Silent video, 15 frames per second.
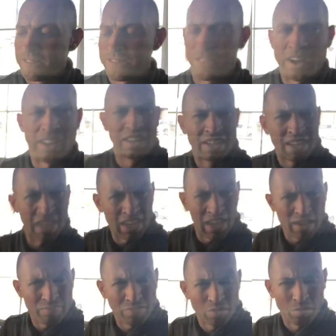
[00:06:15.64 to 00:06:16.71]
Failing at a
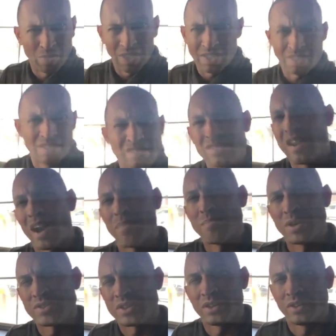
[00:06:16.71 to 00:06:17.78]
heavier weight is not
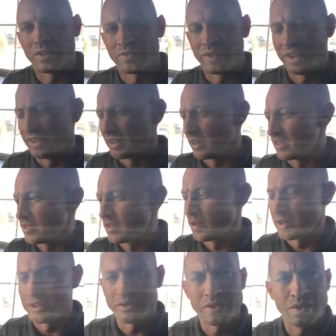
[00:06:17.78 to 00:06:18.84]
muscular failure. So
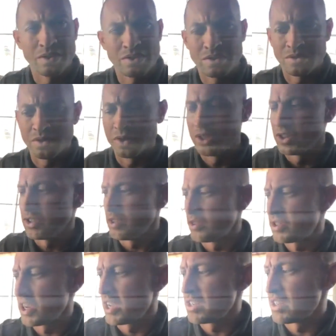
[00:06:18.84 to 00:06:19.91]
what you do is you
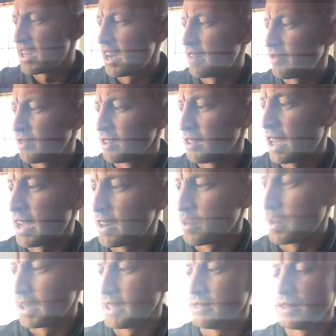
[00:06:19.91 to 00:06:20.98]
change it out for a lighter
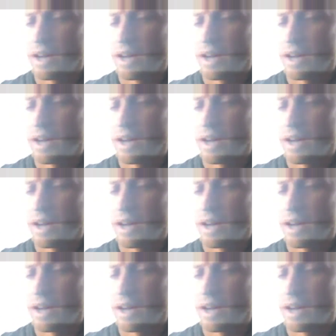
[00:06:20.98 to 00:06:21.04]
weight.